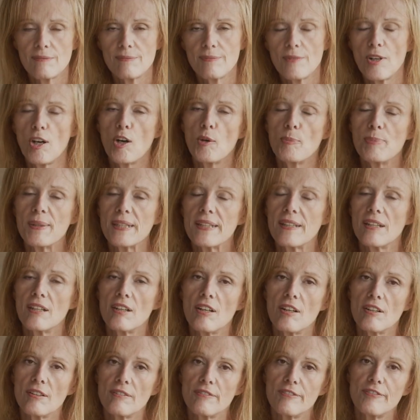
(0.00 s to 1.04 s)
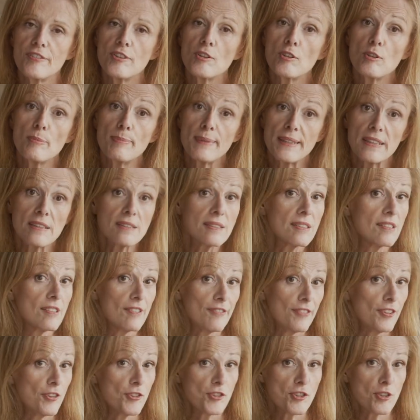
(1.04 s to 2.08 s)
hoping that our fuel bills in the
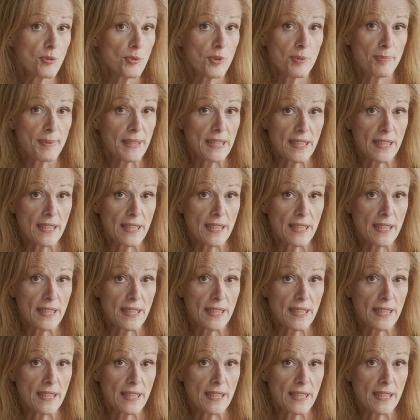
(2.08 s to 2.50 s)
future would be